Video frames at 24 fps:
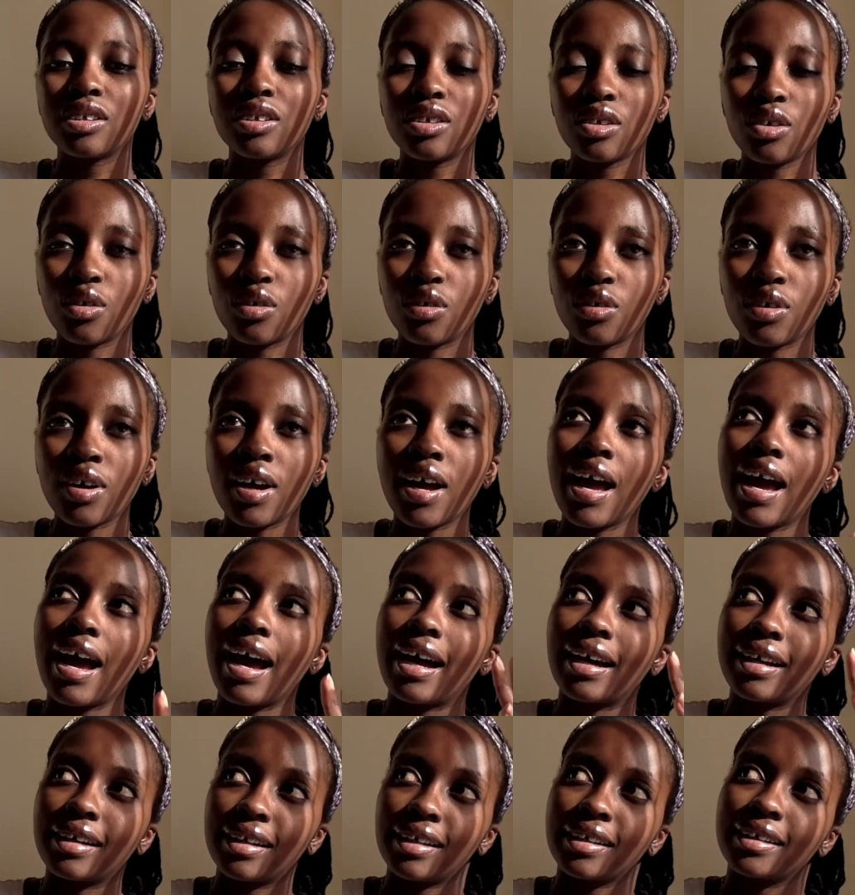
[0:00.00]
So,
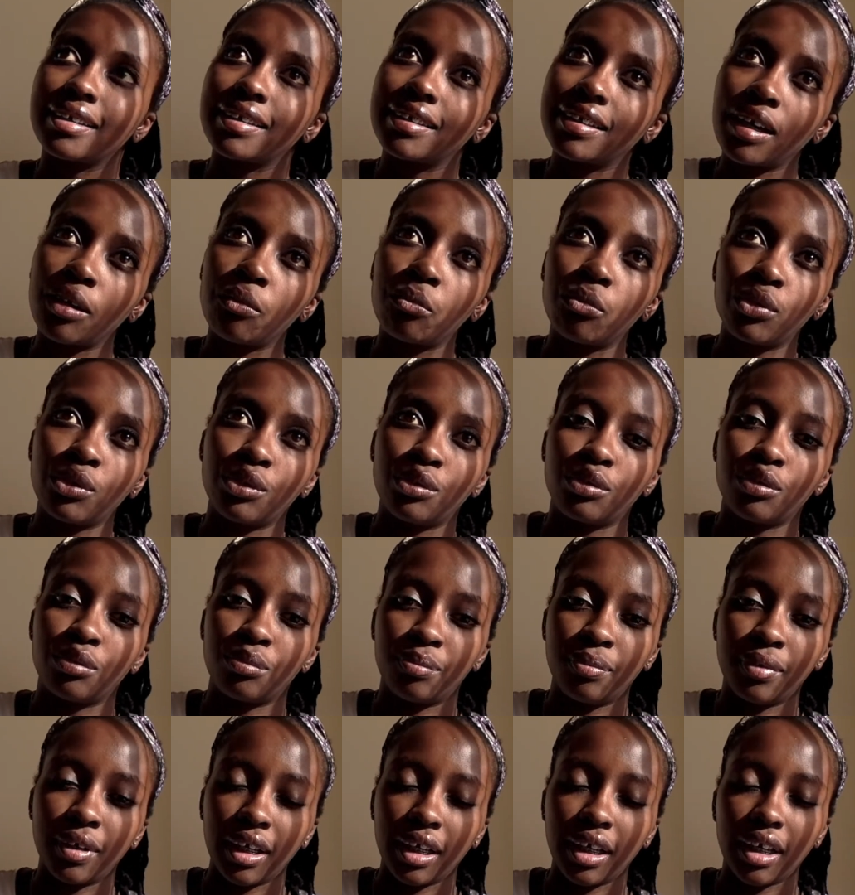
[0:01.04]
an example would
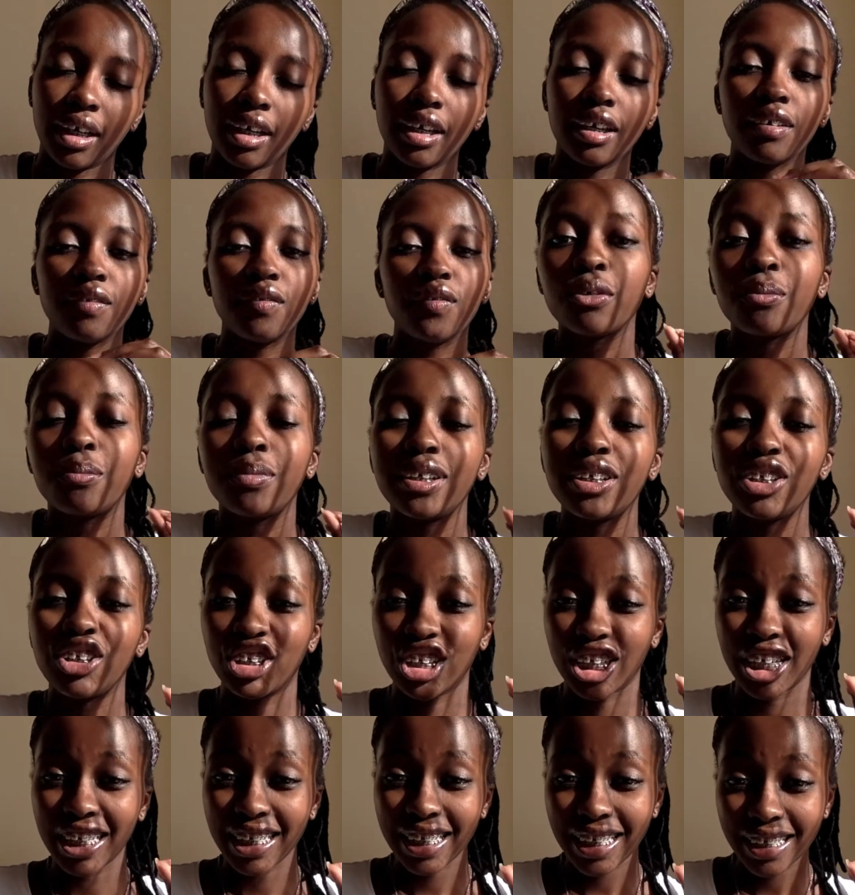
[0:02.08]
be if you binge
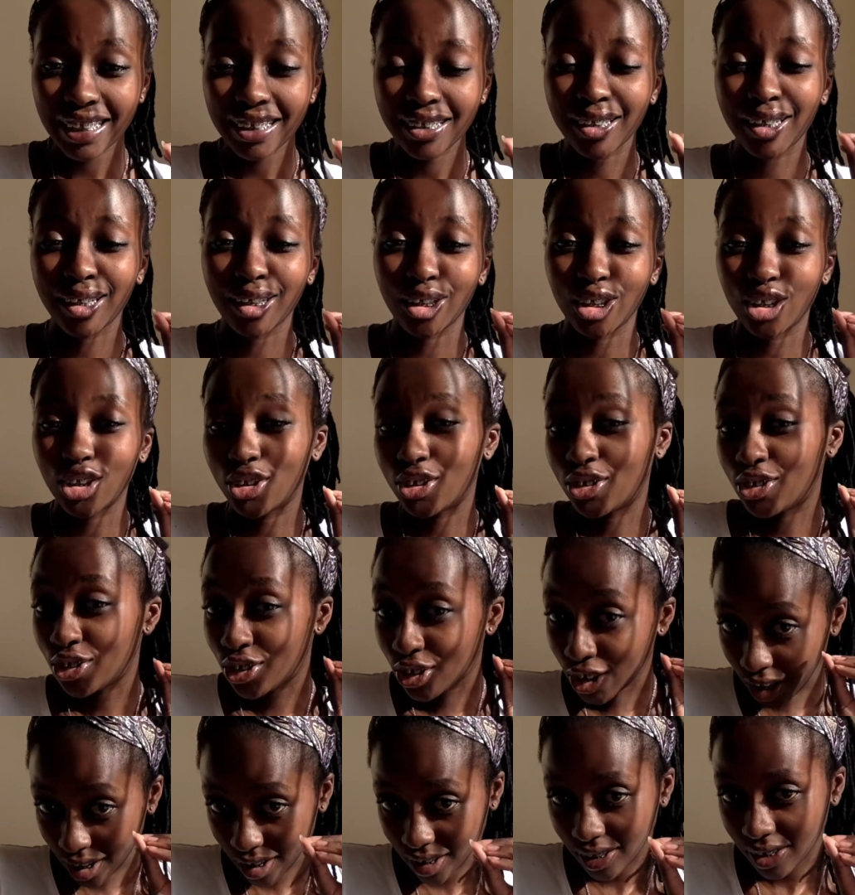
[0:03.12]
eat
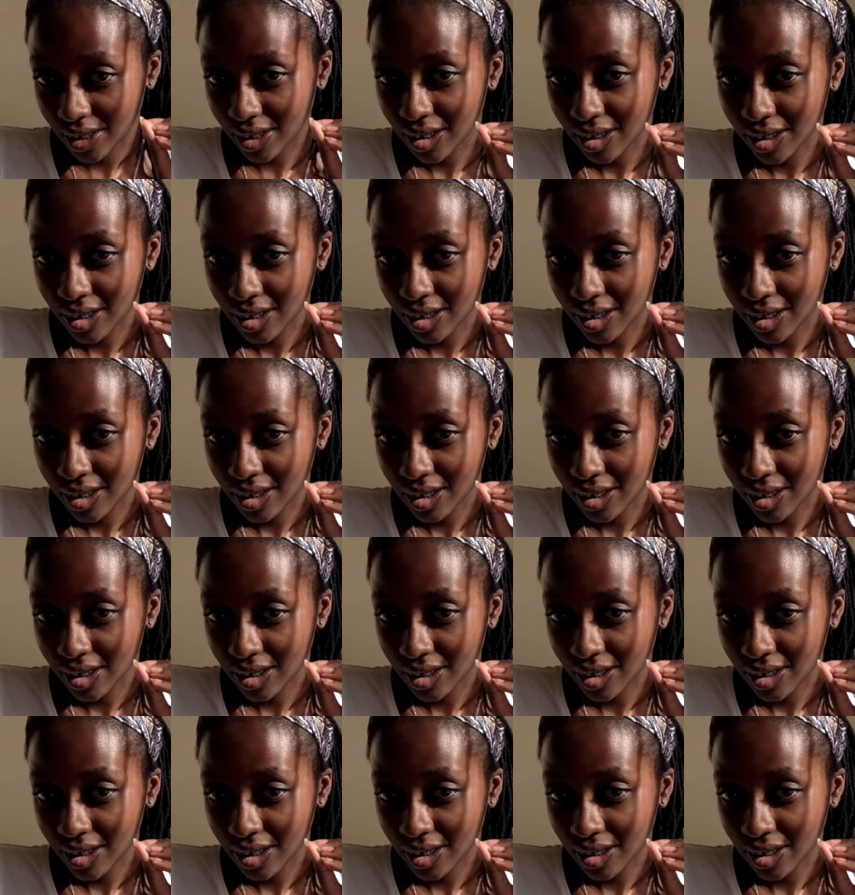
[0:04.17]
junk,